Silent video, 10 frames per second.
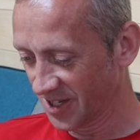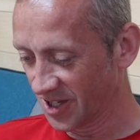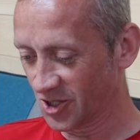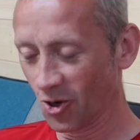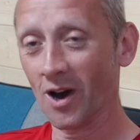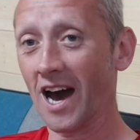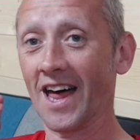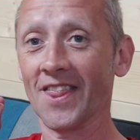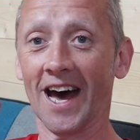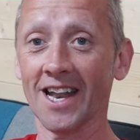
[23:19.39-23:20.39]
So
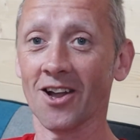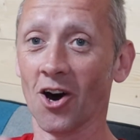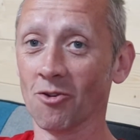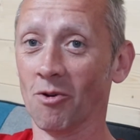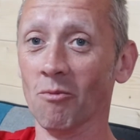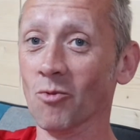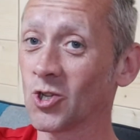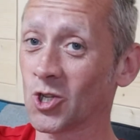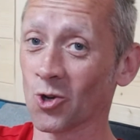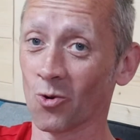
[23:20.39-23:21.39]
that other one was
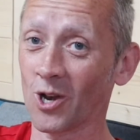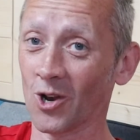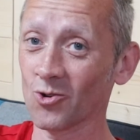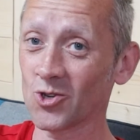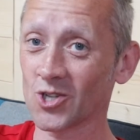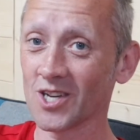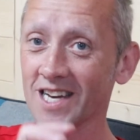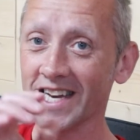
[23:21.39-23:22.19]
so close.